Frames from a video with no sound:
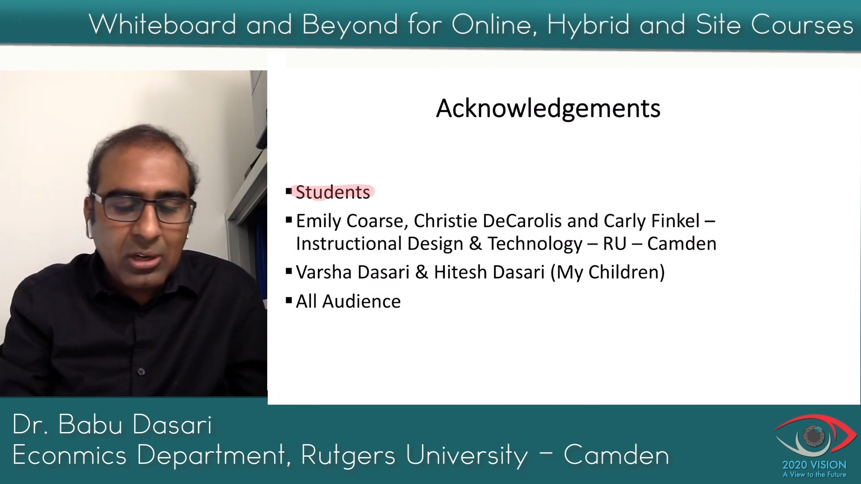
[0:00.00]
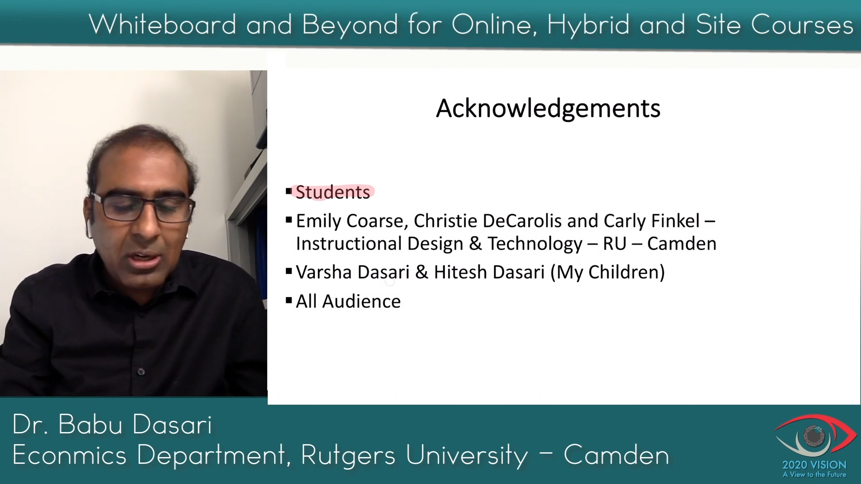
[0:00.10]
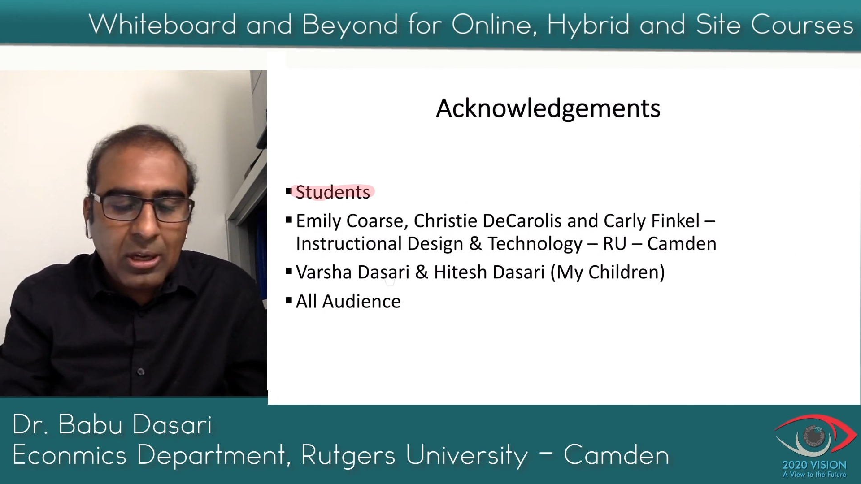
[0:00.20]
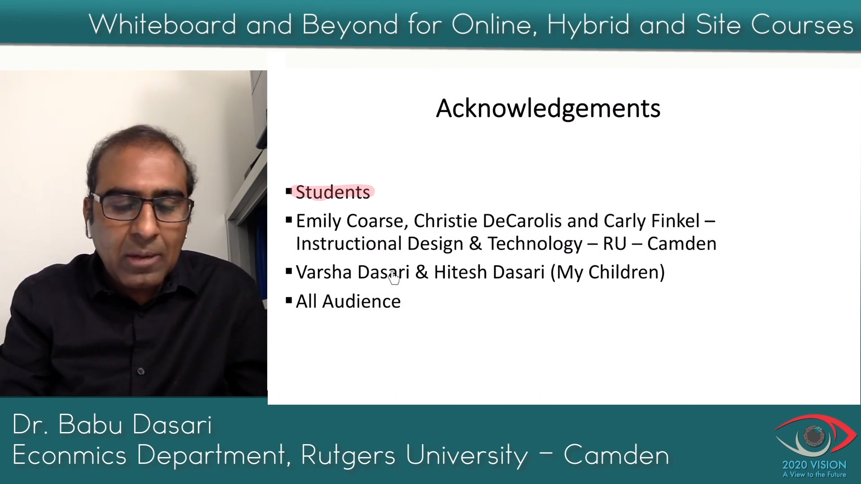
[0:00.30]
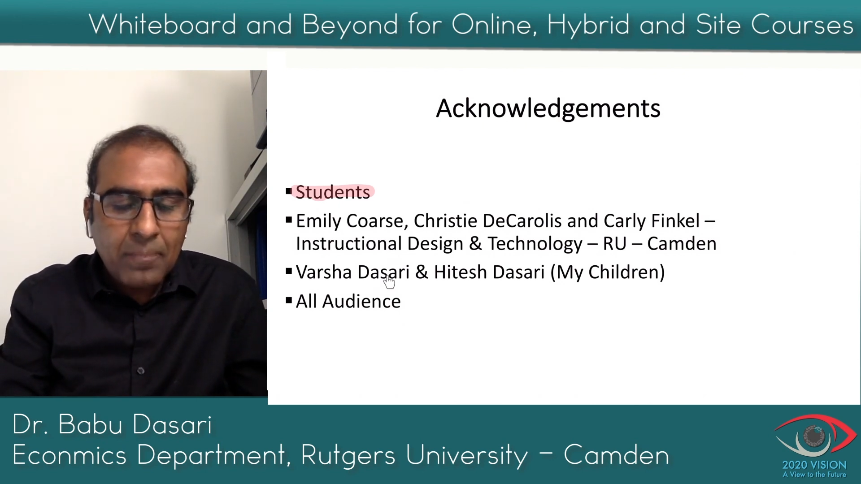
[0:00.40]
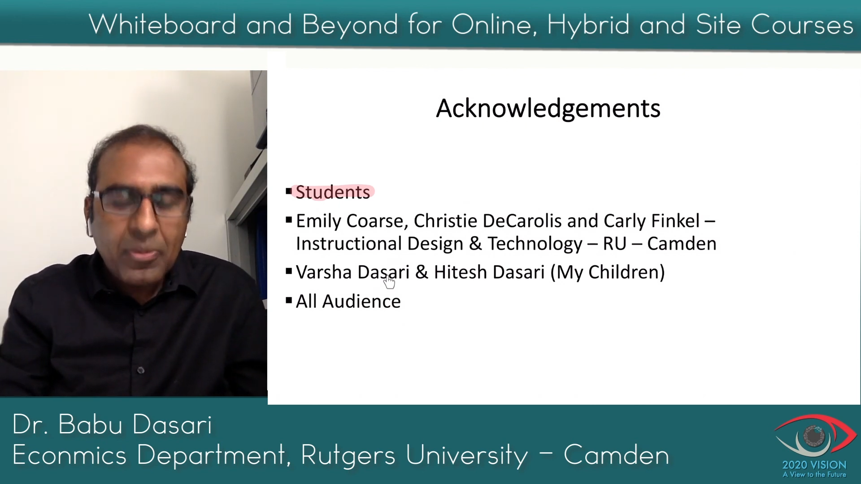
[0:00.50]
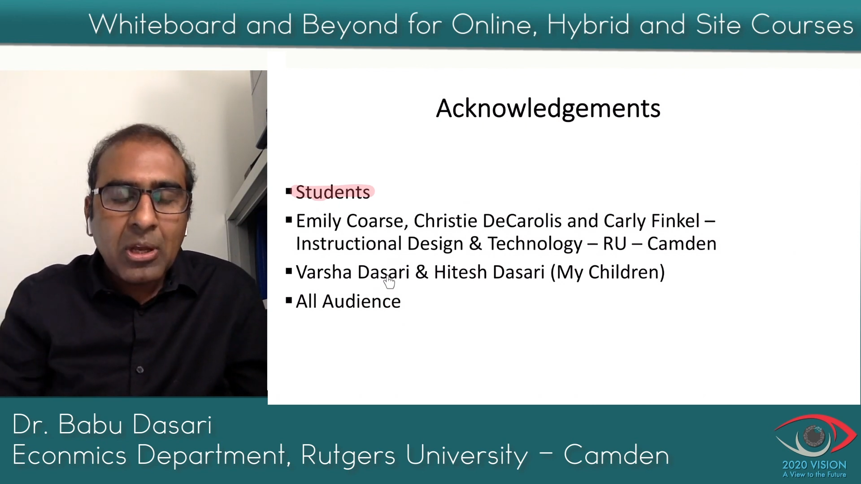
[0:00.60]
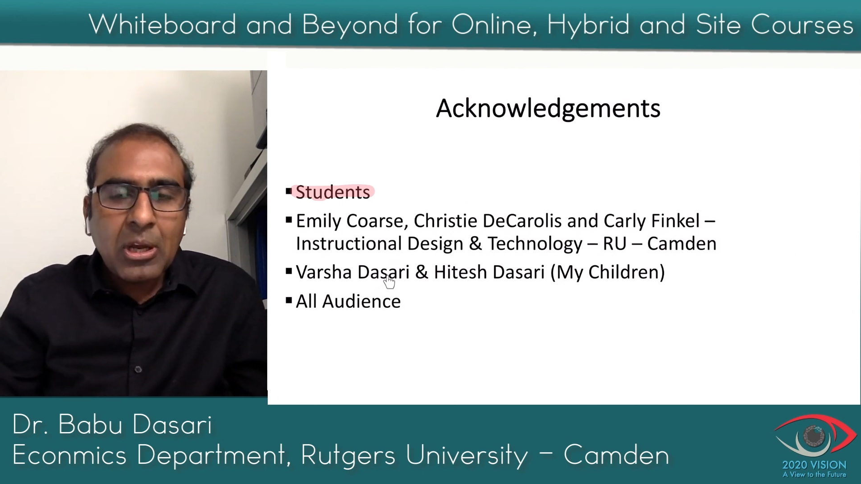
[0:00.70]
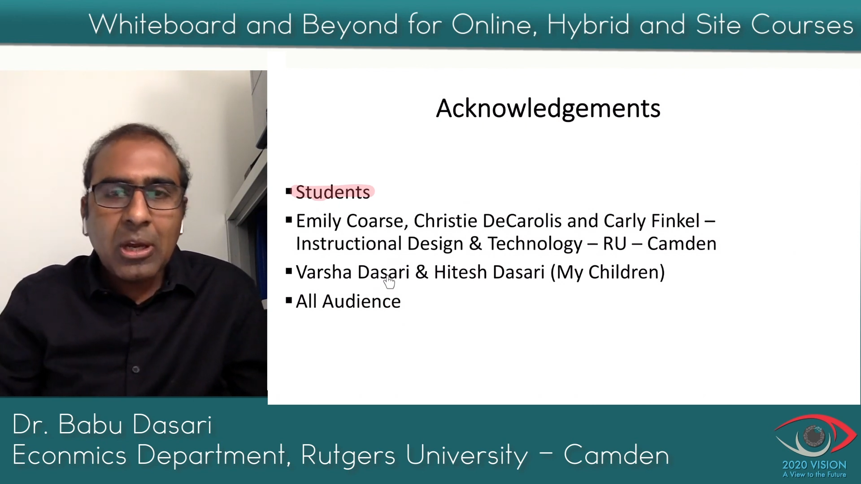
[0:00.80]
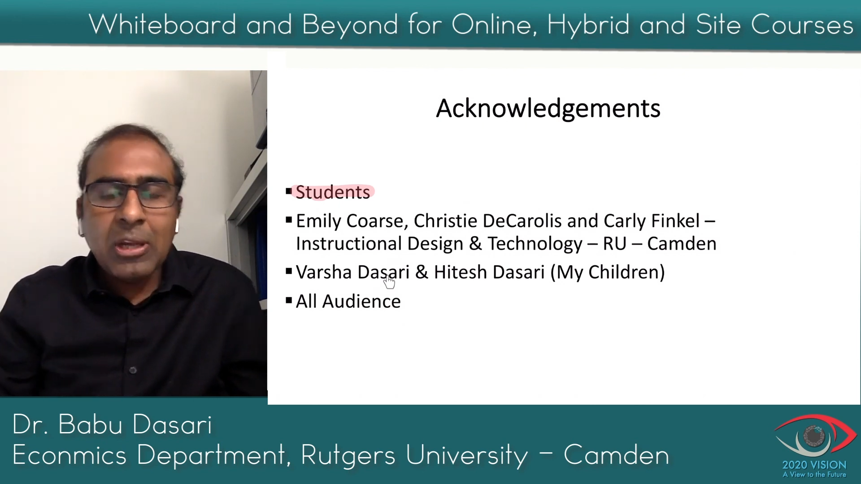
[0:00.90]

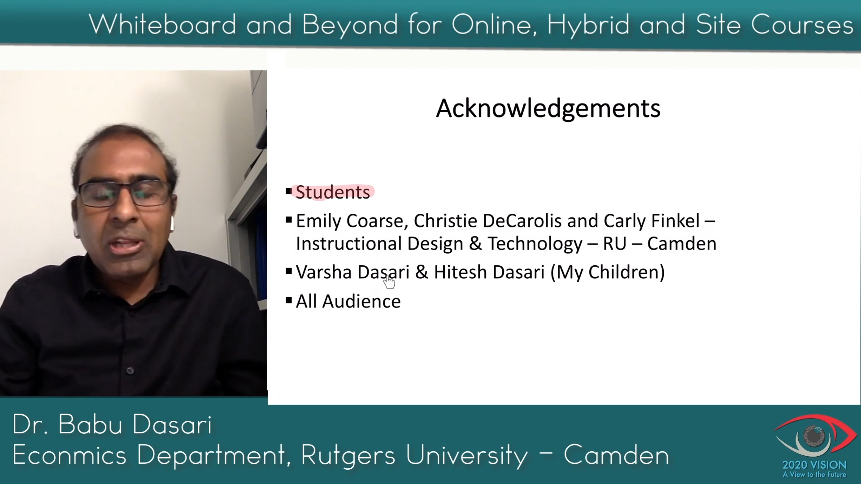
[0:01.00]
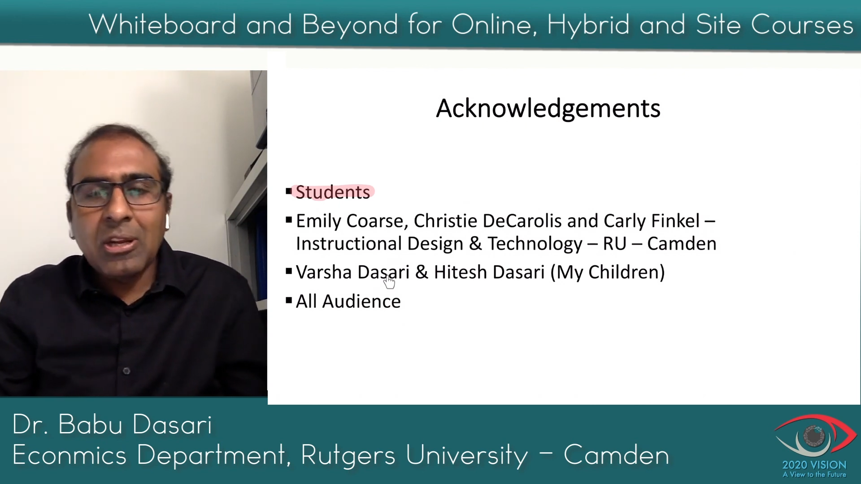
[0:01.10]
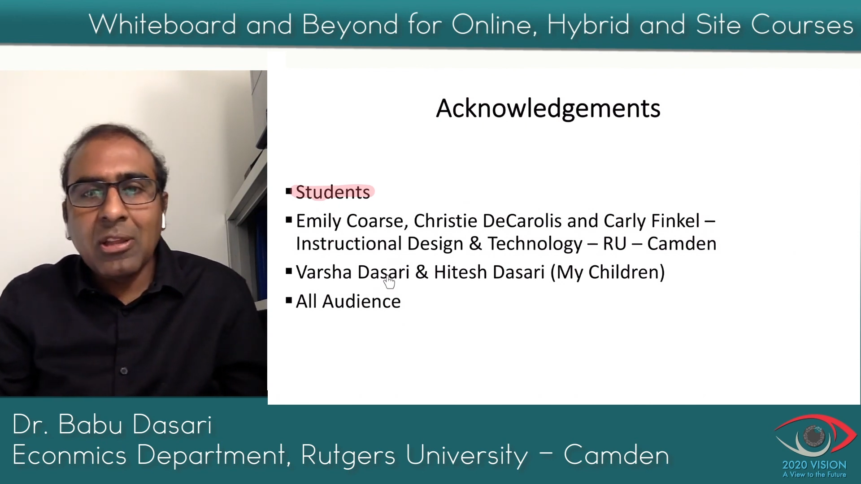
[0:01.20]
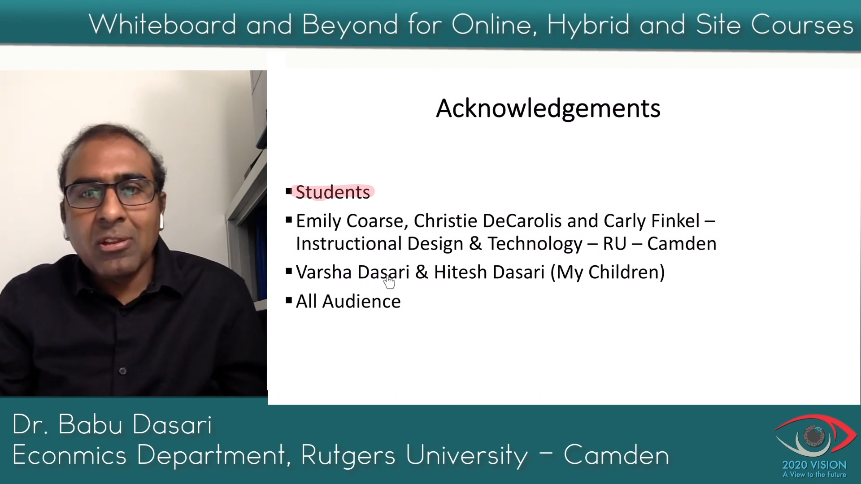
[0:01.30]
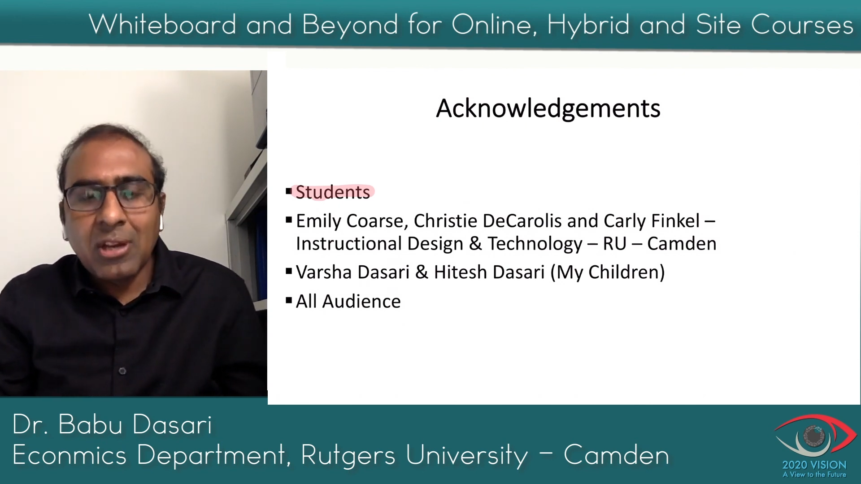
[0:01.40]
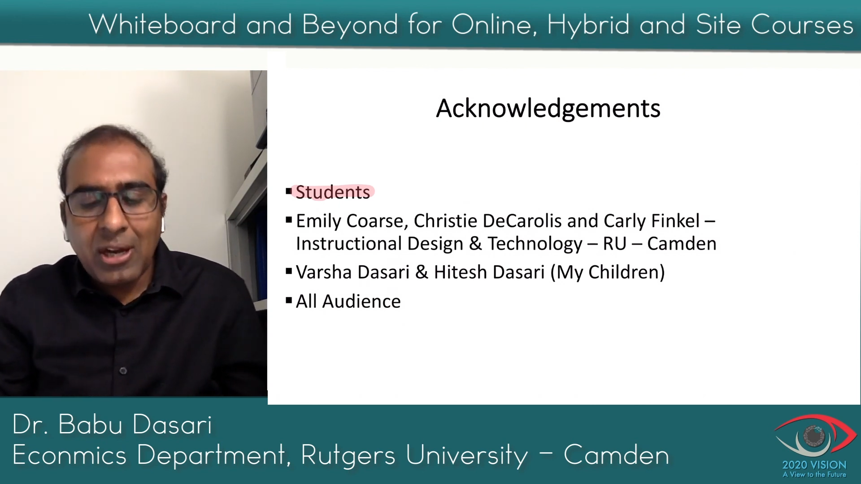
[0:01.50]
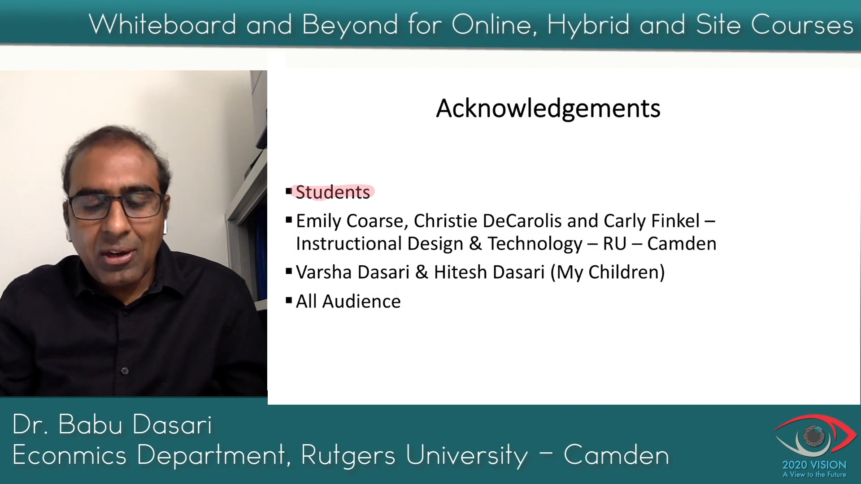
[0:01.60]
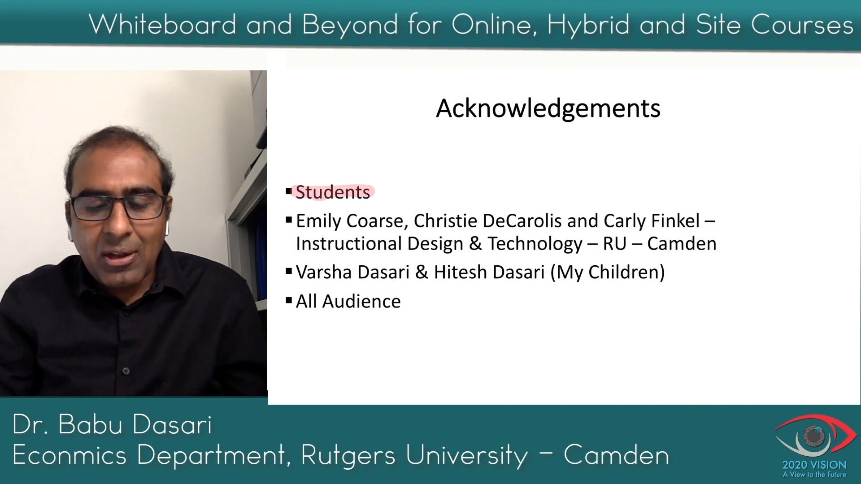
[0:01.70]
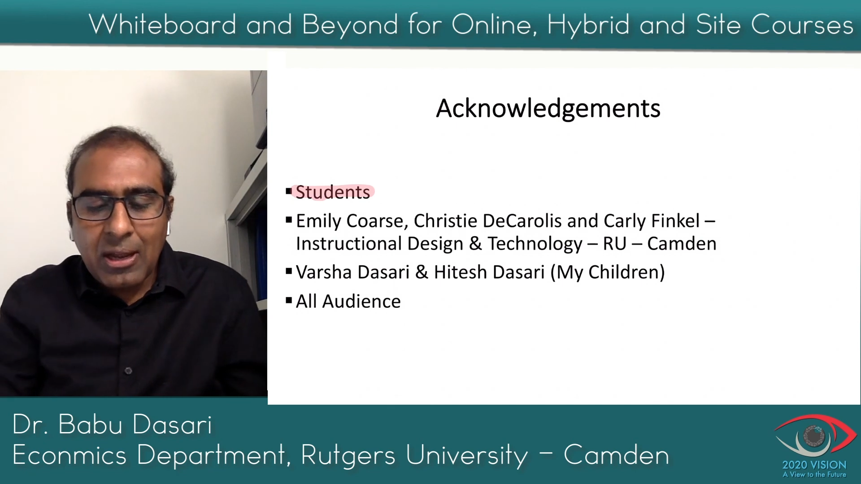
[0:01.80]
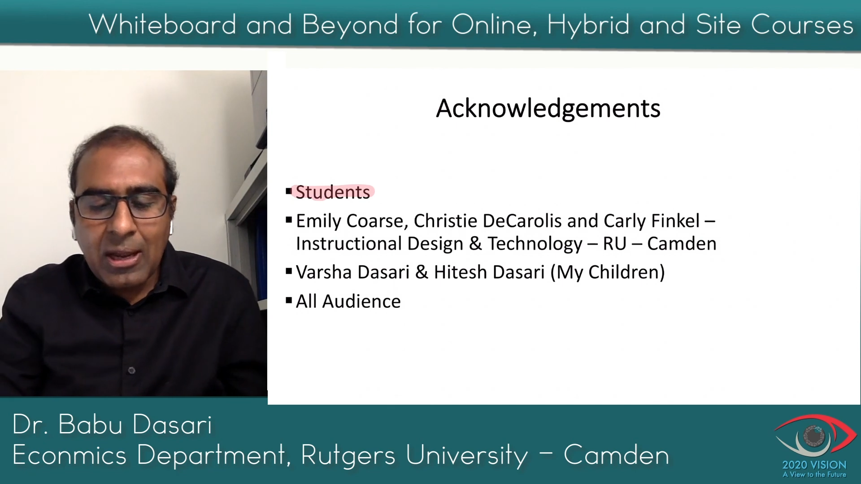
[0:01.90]
in the 10th grade,